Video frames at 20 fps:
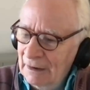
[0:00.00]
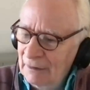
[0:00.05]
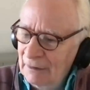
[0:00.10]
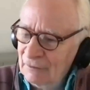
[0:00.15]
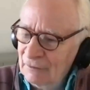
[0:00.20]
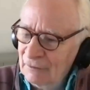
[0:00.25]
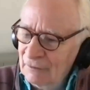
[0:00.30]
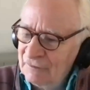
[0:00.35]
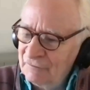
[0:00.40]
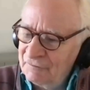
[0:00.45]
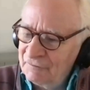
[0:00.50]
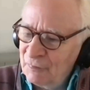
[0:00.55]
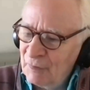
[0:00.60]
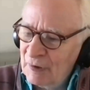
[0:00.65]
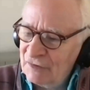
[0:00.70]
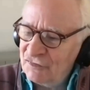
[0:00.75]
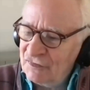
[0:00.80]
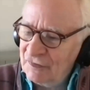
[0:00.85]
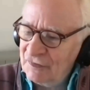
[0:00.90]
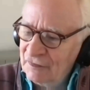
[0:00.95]
loads of
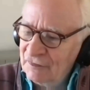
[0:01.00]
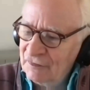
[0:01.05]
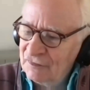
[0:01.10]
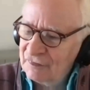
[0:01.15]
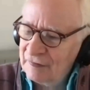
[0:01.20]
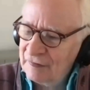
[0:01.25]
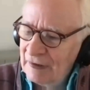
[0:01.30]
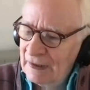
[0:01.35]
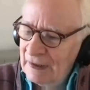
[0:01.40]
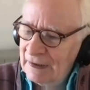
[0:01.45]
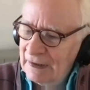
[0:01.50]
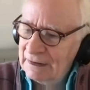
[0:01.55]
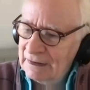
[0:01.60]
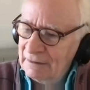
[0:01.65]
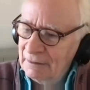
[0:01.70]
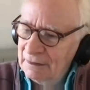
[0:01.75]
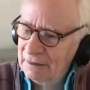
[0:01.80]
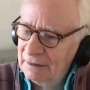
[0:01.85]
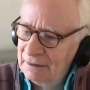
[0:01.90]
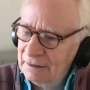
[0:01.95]
questions
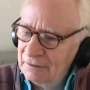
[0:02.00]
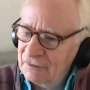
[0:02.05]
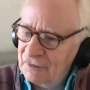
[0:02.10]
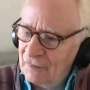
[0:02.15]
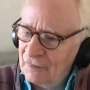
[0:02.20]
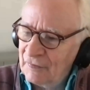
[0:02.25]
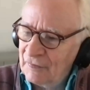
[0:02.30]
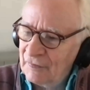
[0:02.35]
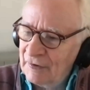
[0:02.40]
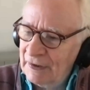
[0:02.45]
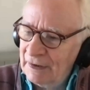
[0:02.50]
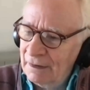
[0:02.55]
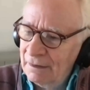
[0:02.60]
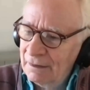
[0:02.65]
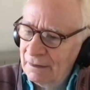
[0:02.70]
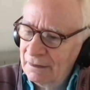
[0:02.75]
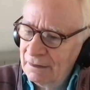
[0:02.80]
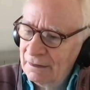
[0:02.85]
like, sorry?